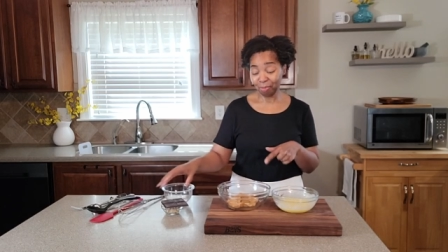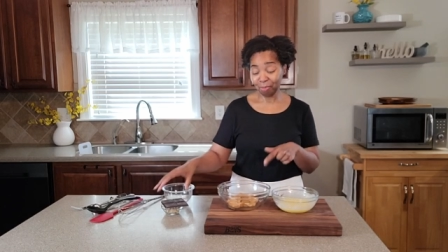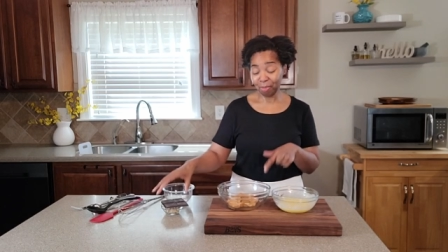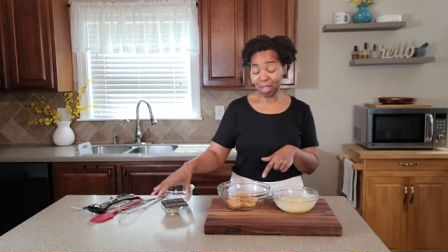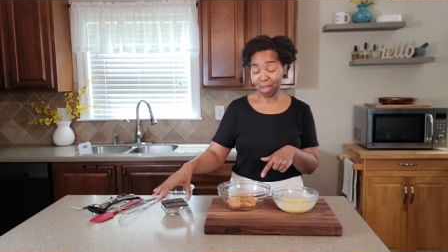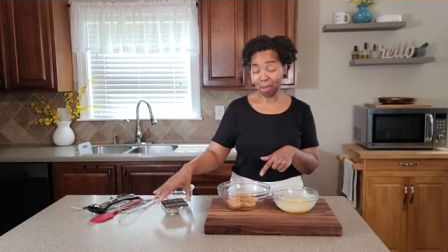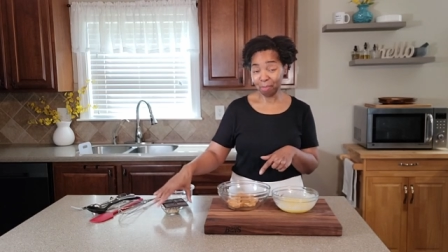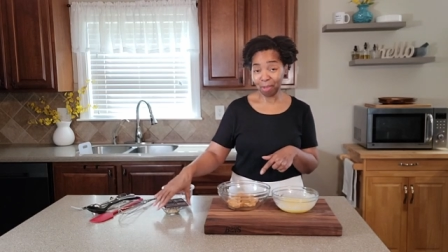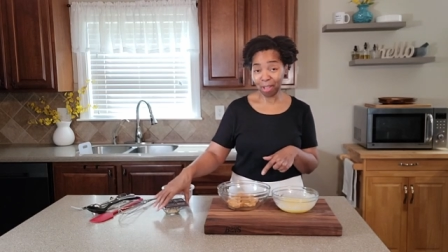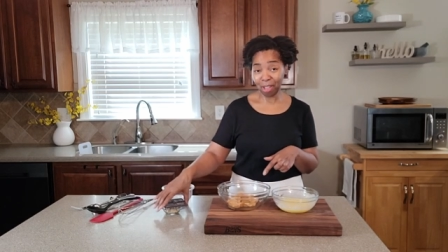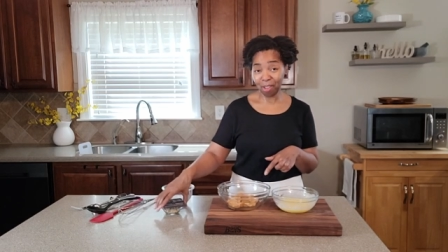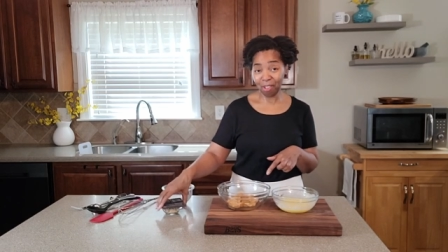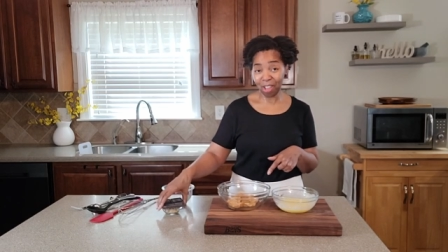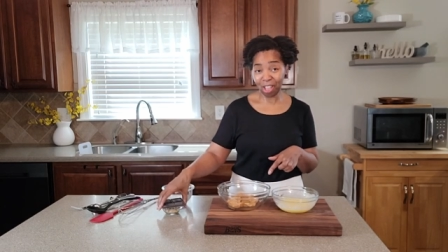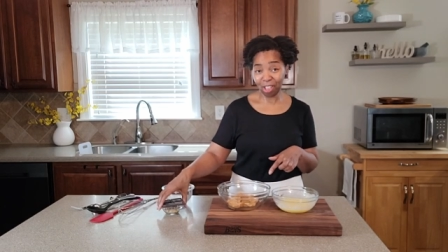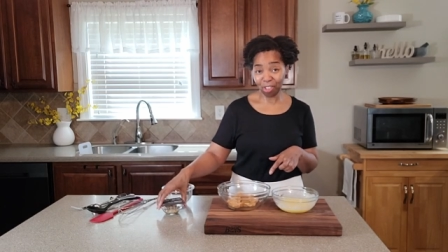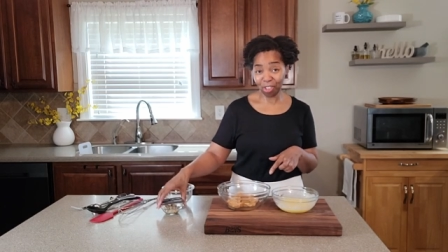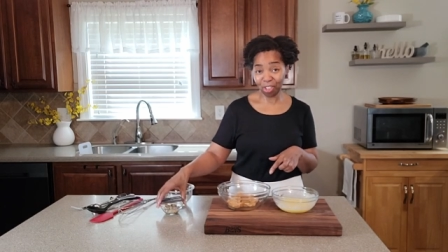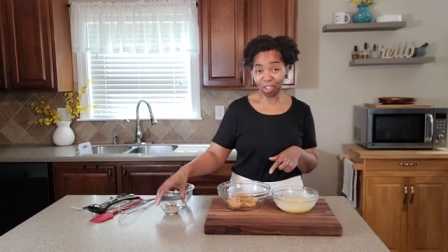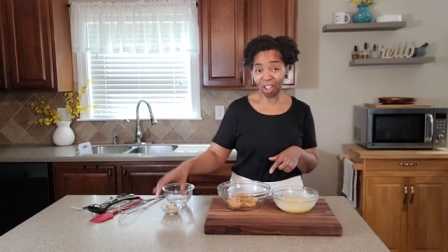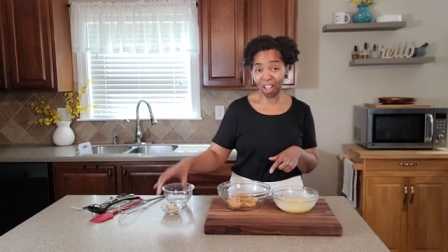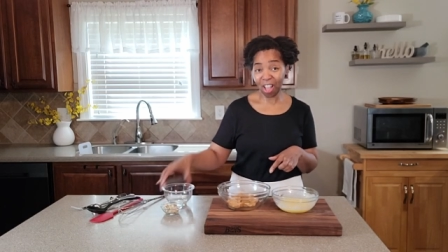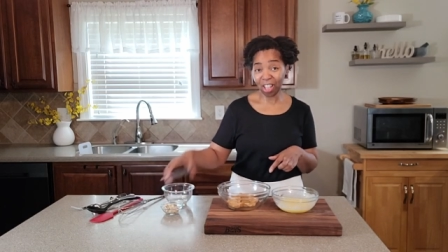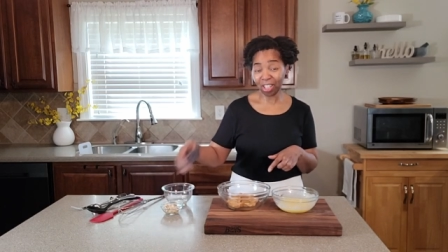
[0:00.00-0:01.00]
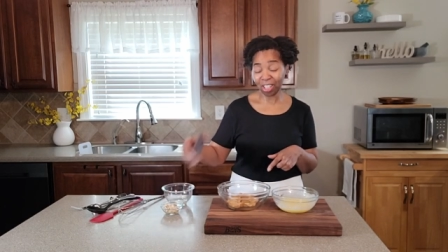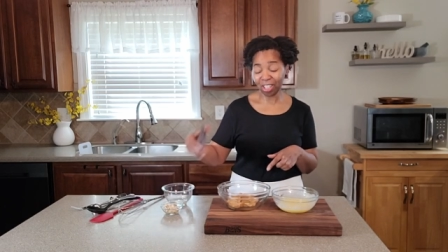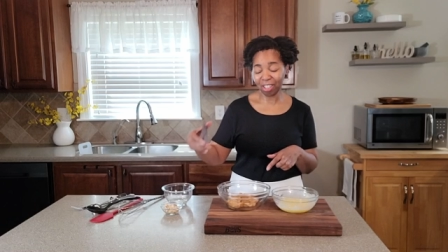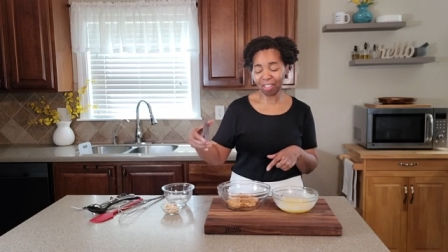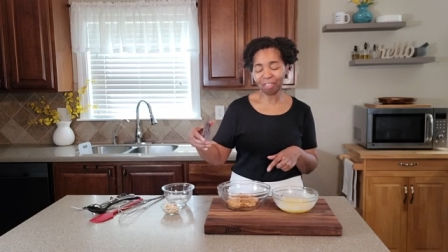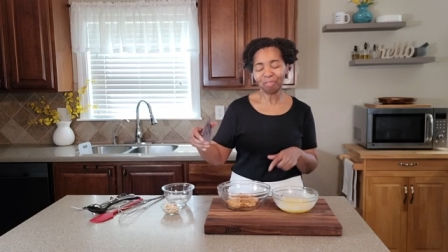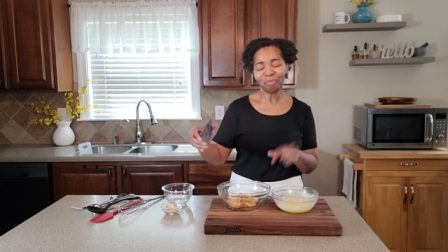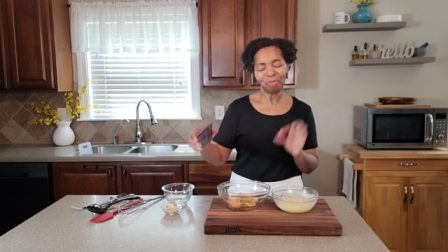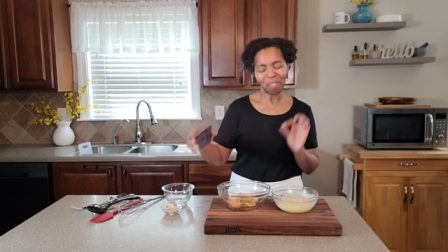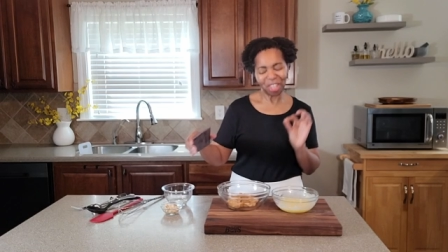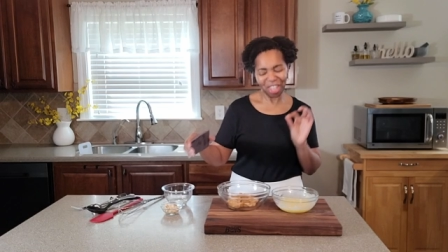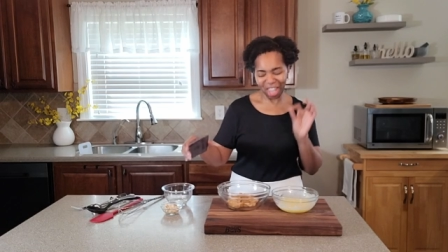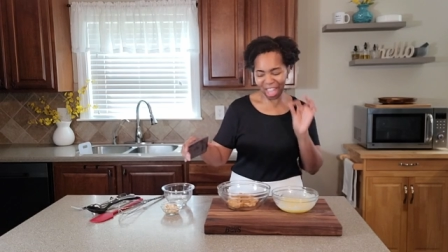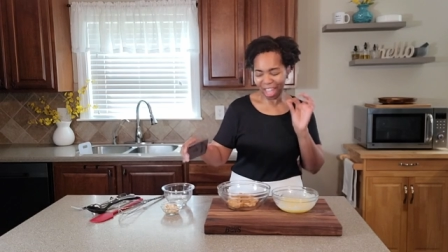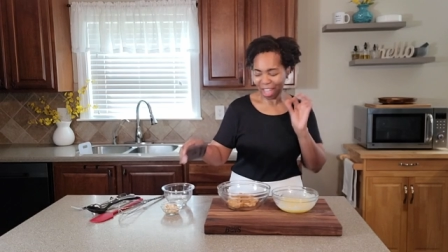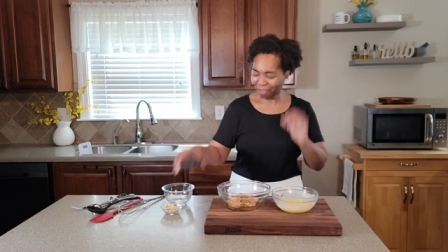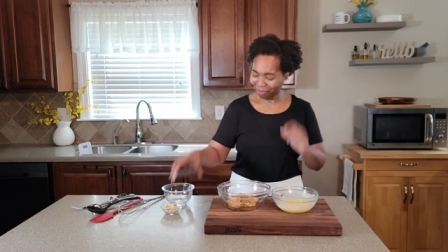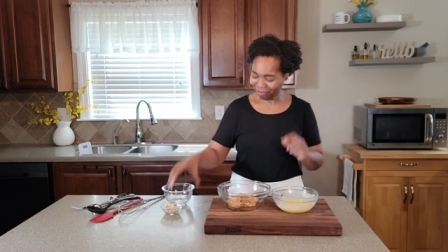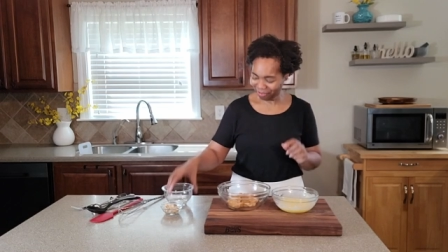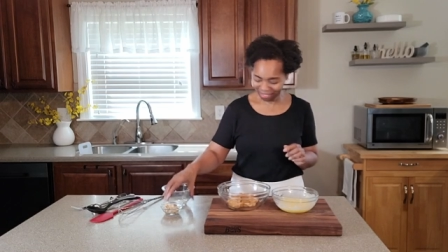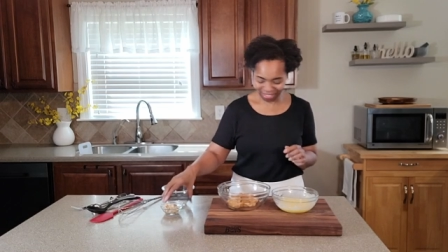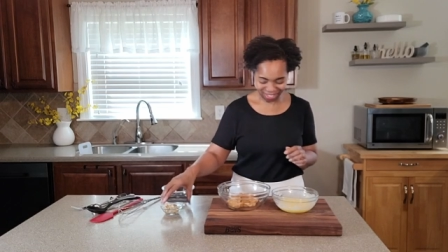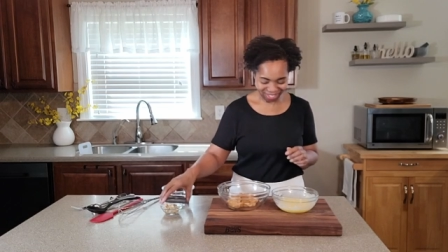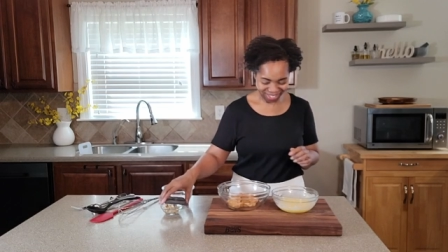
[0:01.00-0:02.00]
peanut butter and chocolate.
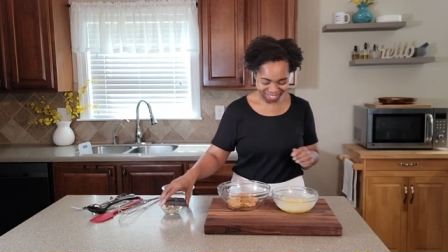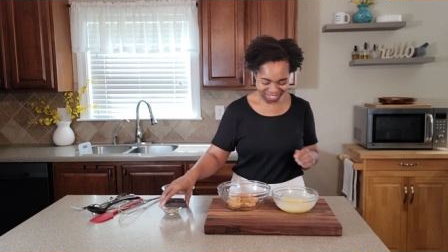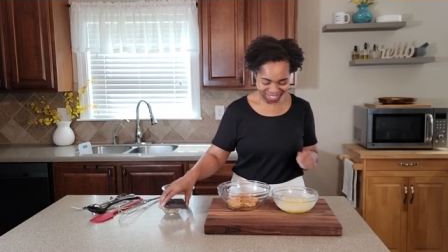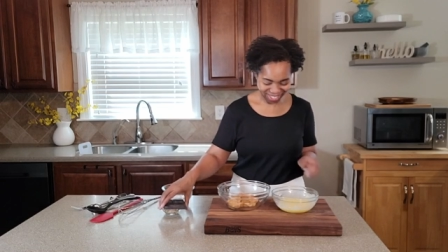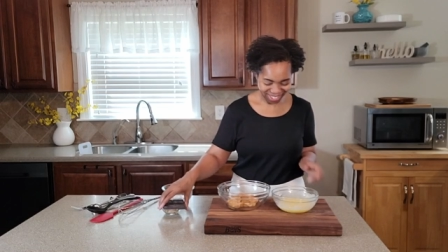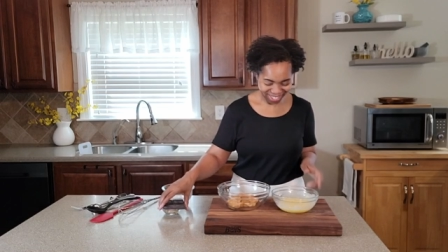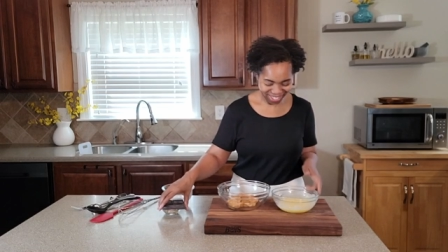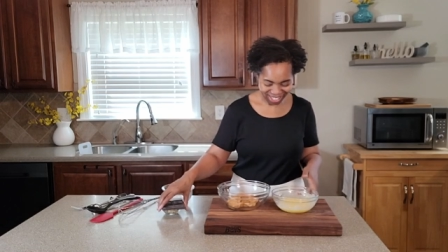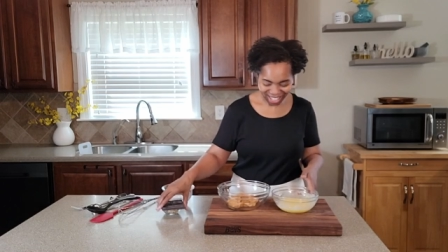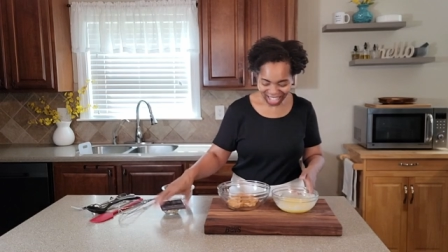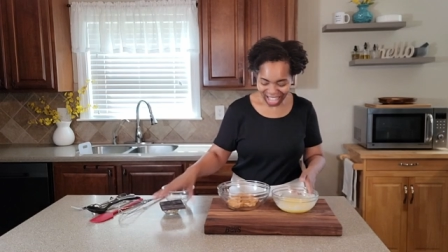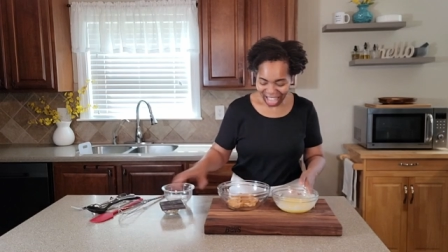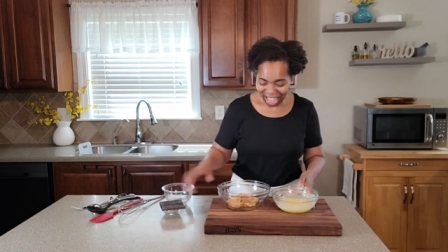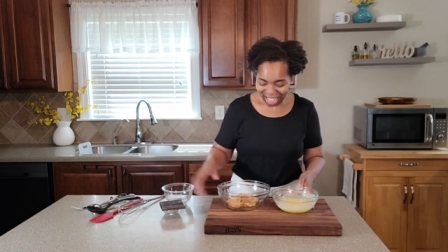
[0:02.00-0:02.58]
Yeah.